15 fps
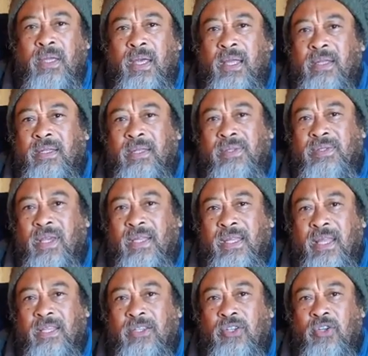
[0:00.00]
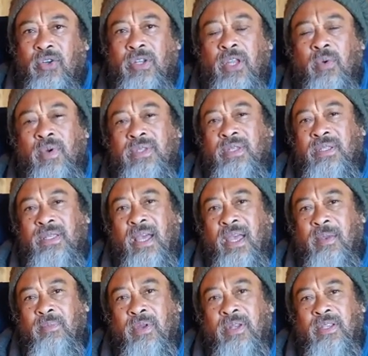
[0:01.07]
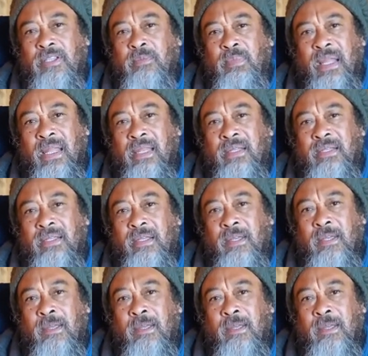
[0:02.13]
and things like that. You know, there was a time on this planet